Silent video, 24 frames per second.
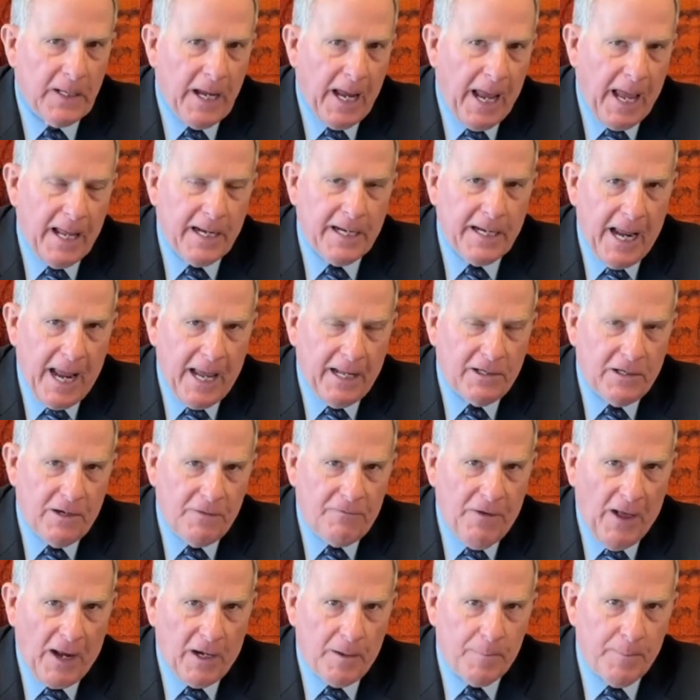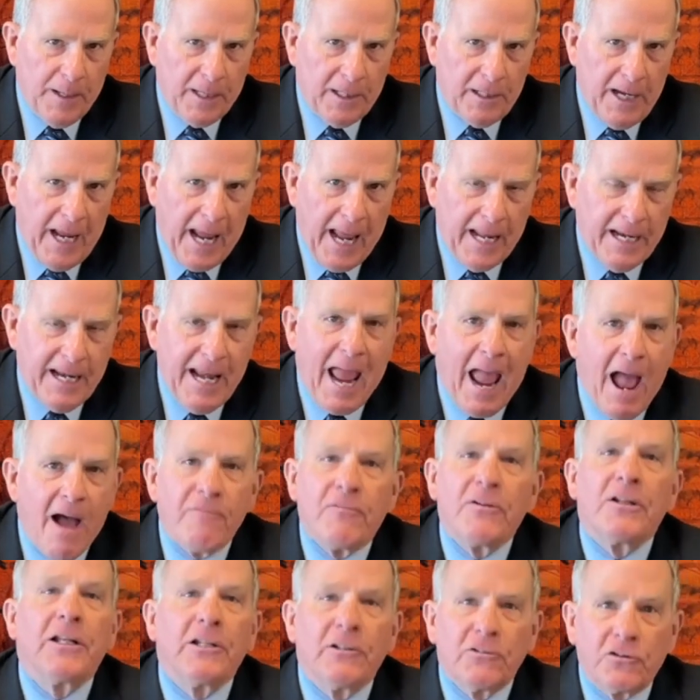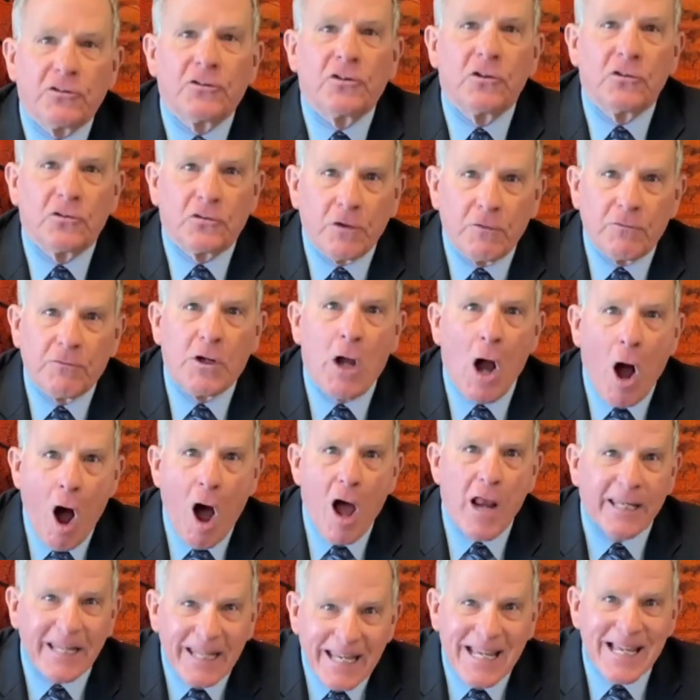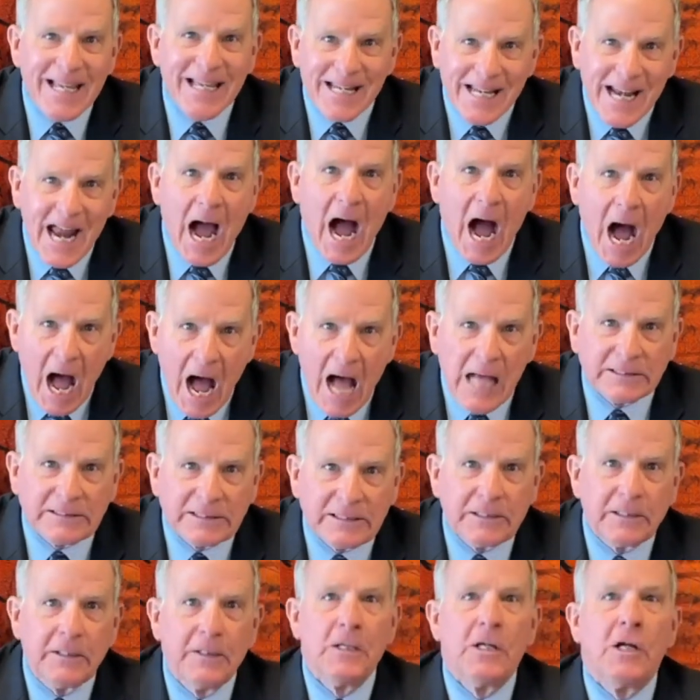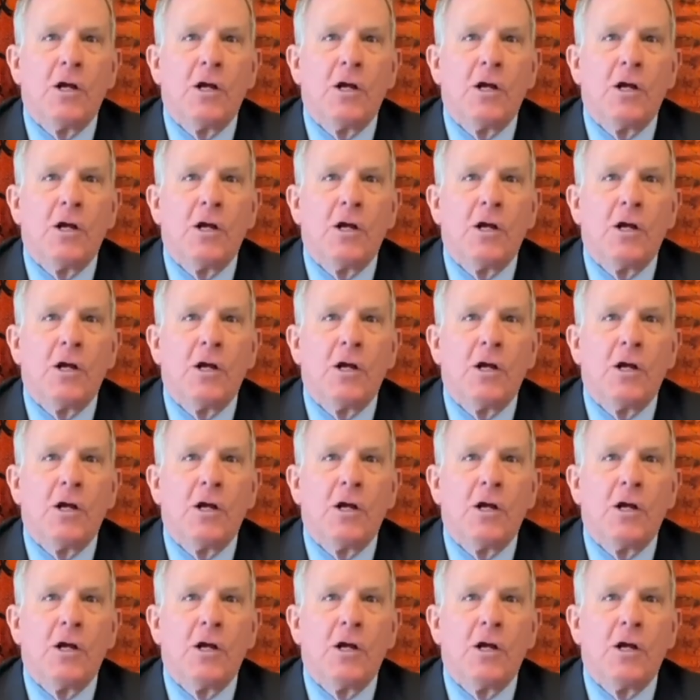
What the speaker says: and development and evidences of God in us